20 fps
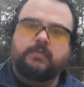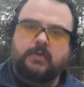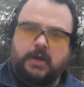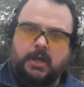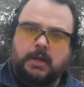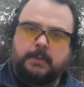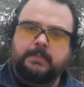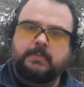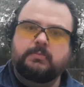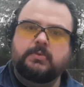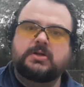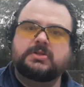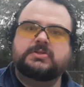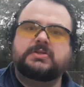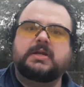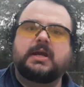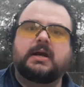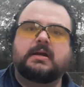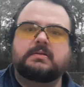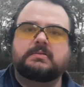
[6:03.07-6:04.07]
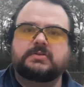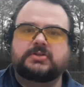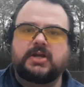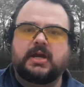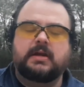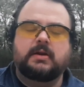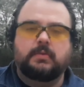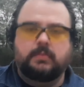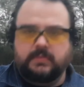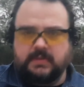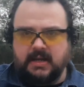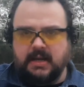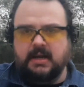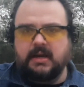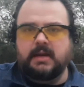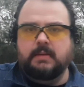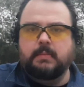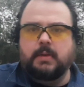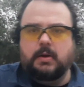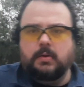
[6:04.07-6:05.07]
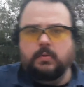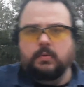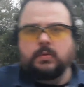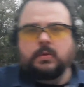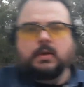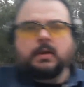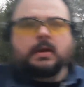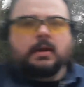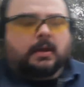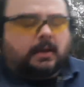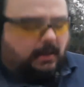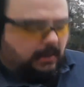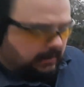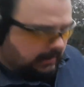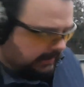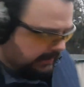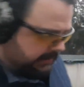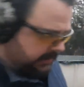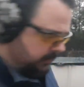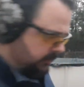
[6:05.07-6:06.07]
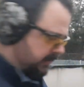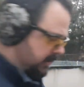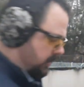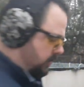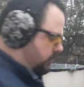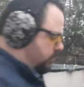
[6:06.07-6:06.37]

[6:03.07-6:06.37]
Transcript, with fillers: for helping Rusty out the channel with that ammo. All right, here we